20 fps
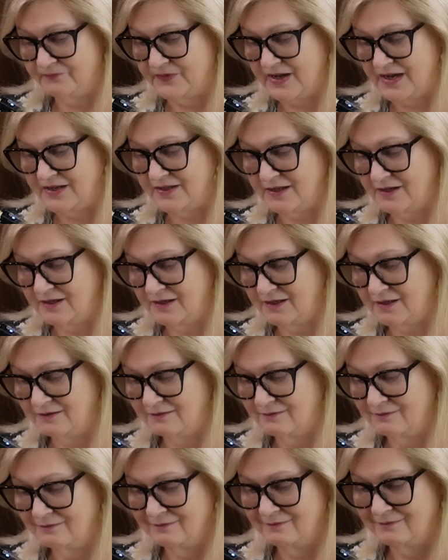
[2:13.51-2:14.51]
Doesn't.
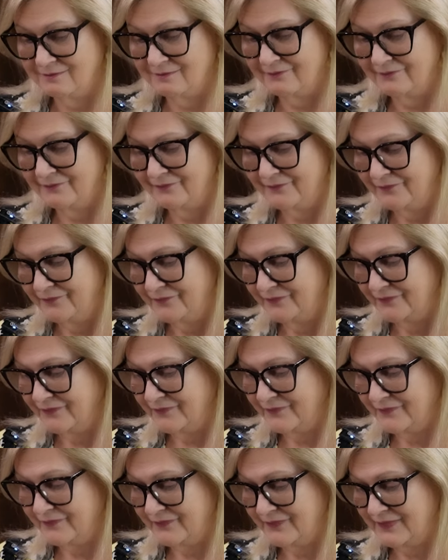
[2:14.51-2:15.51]

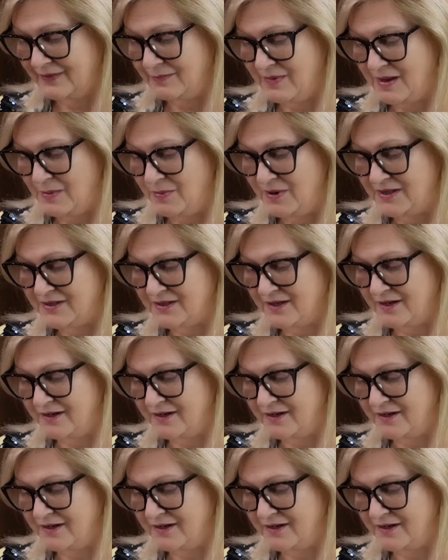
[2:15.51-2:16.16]
Maybe it's